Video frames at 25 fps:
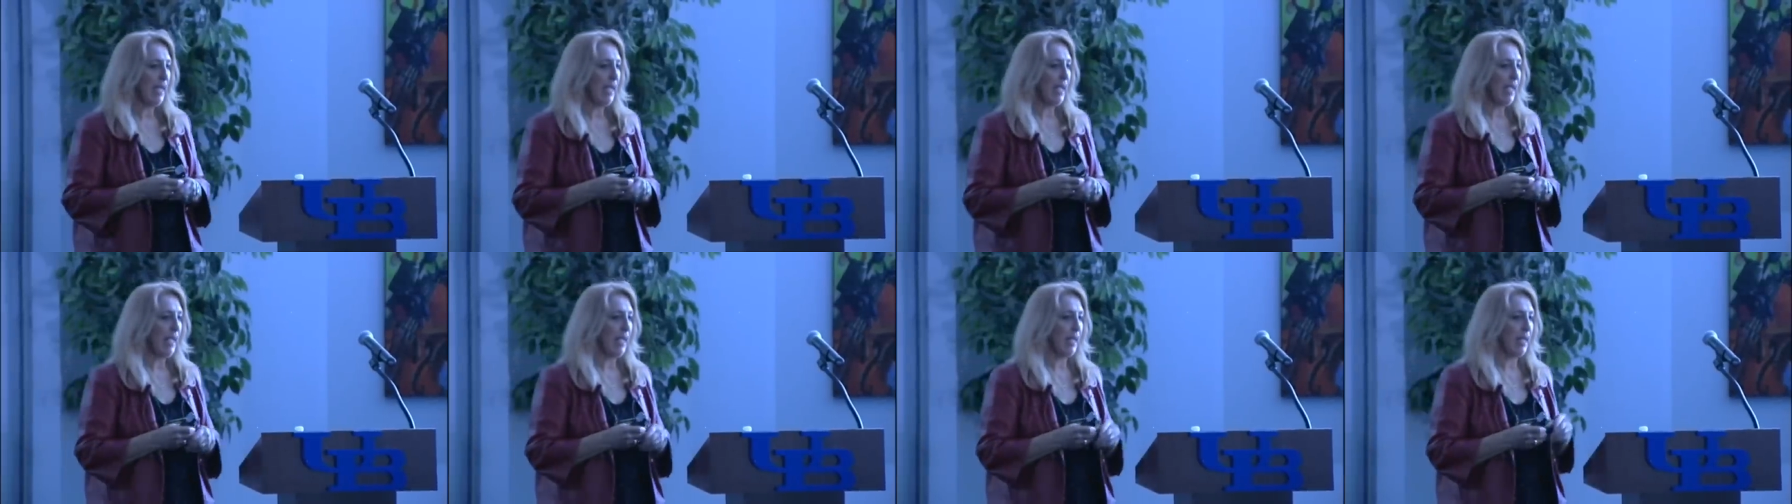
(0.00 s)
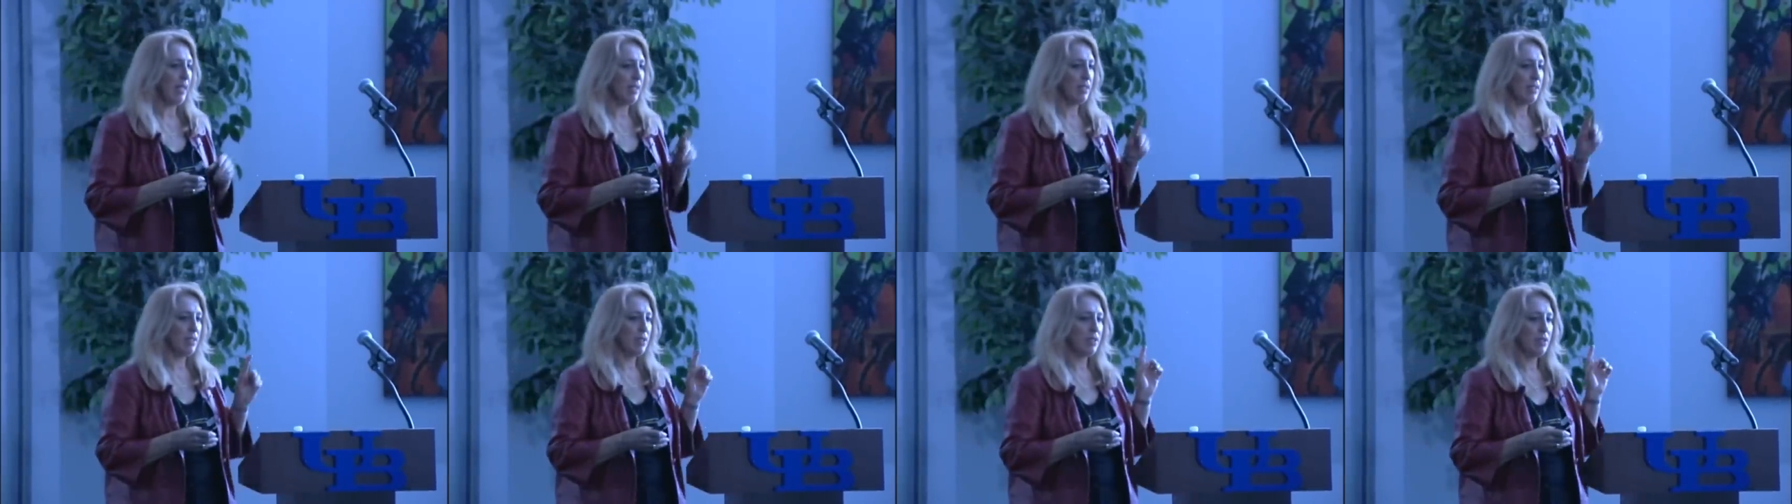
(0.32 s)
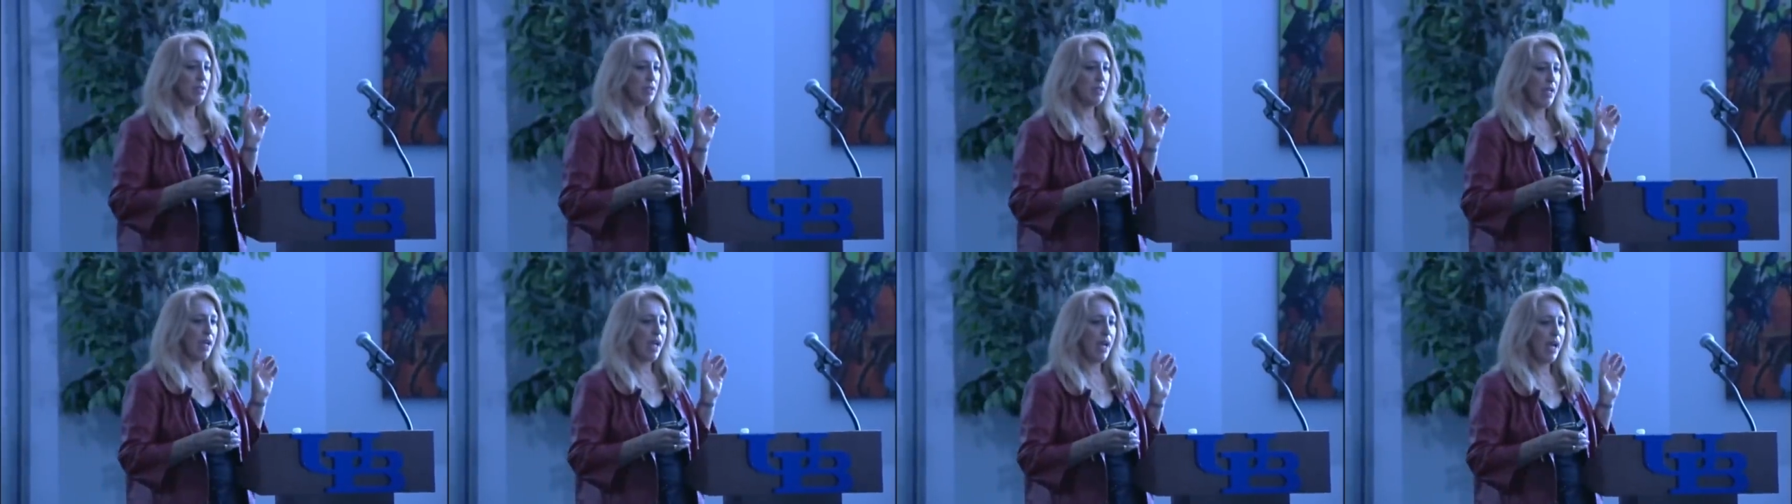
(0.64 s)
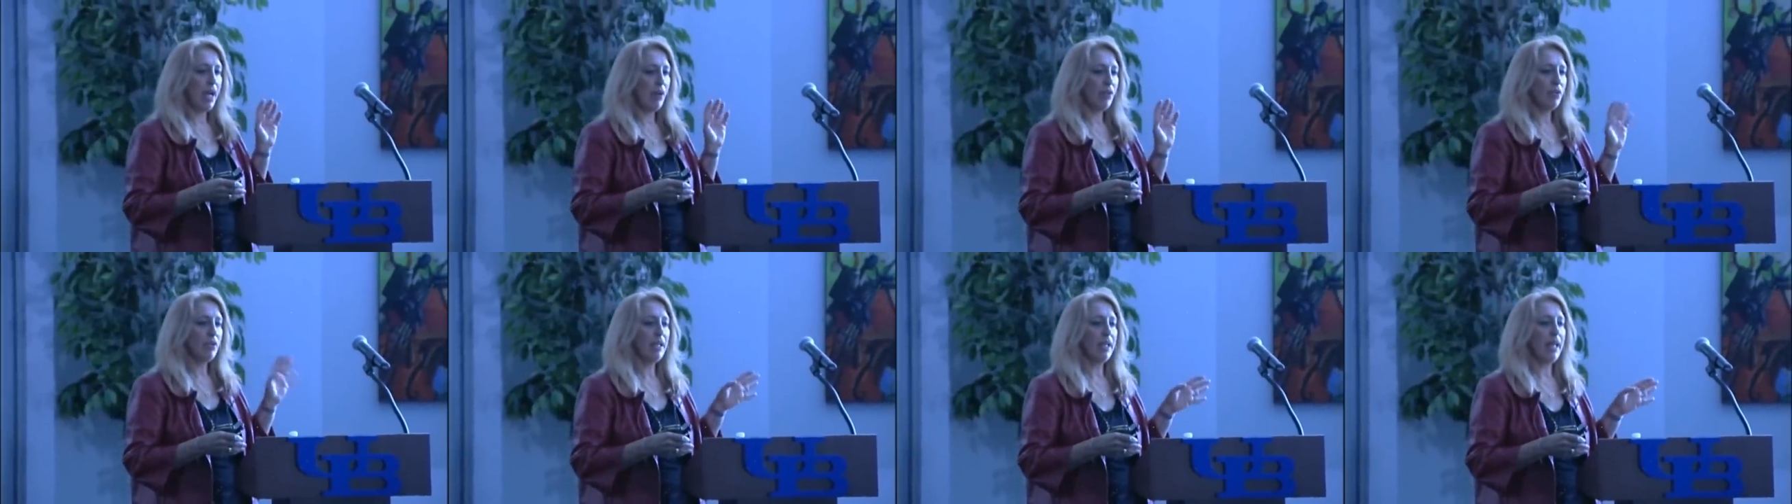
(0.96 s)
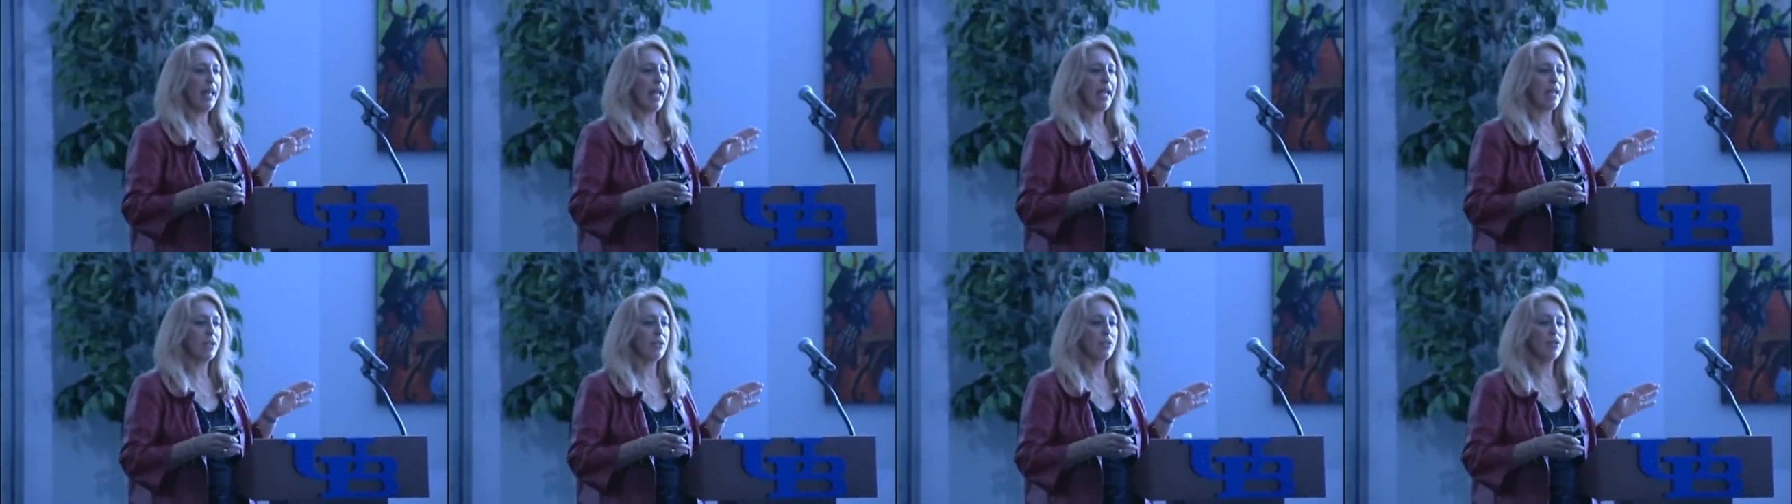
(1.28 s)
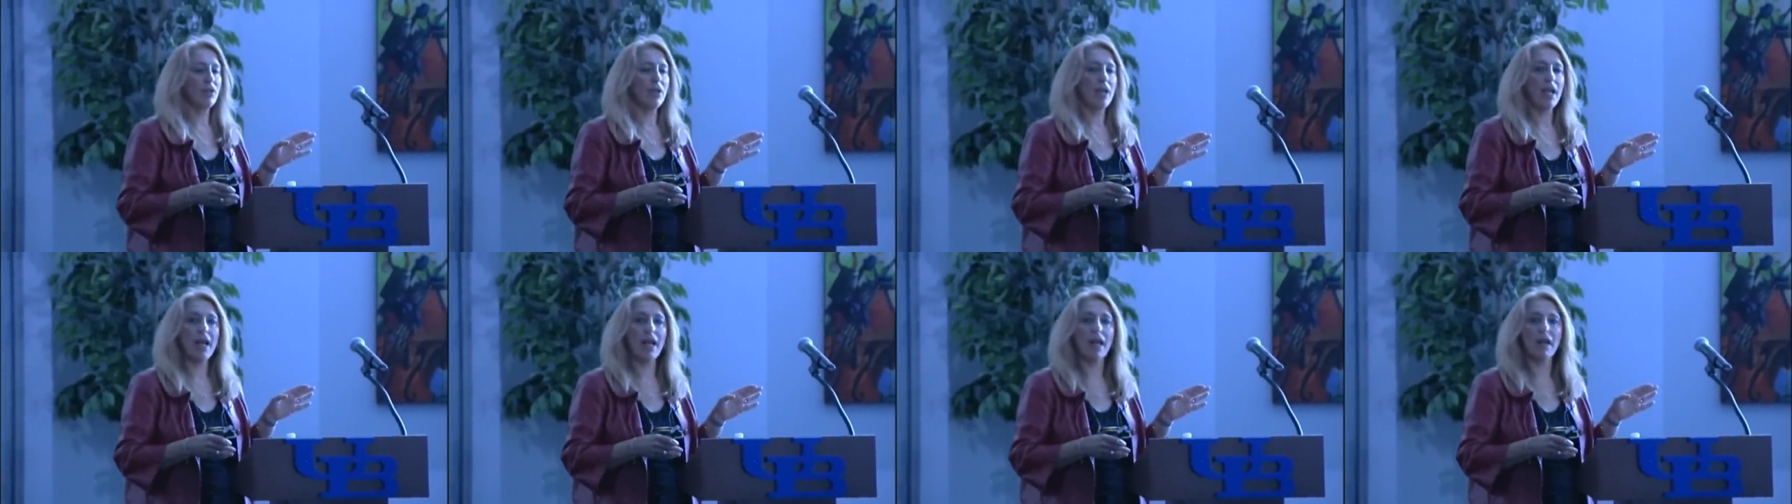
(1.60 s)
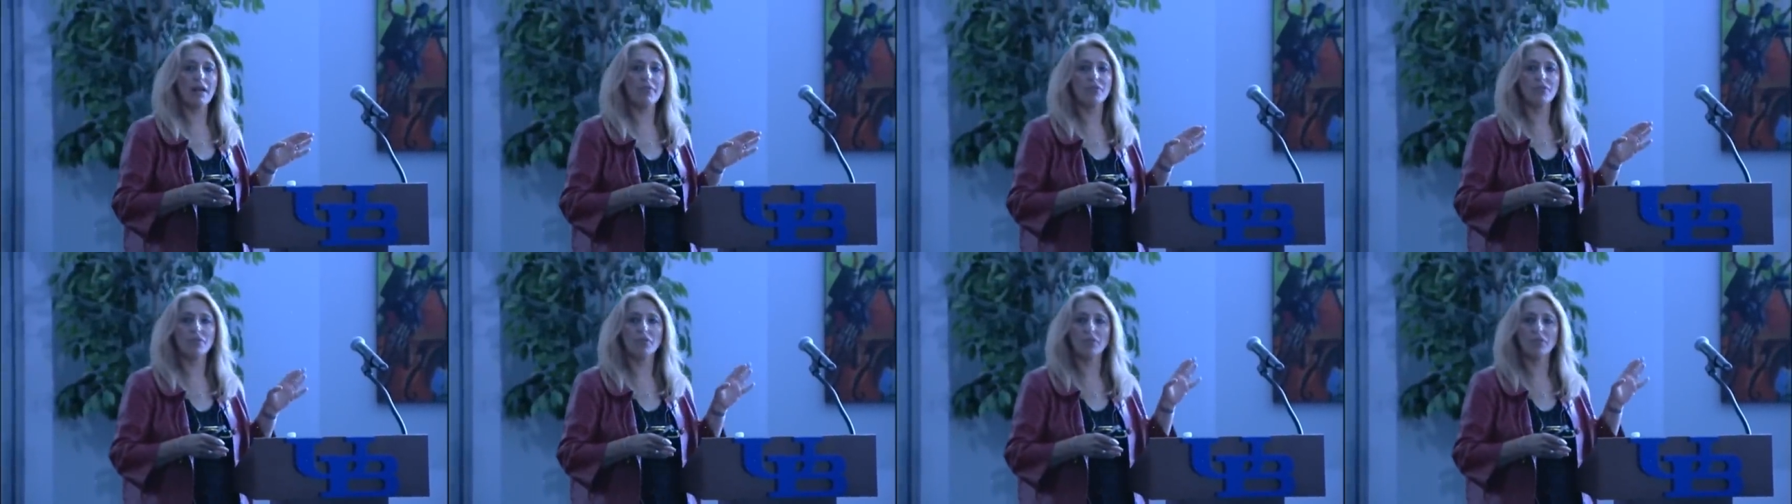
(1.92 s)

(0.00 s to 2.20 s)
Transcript: And I would like to have,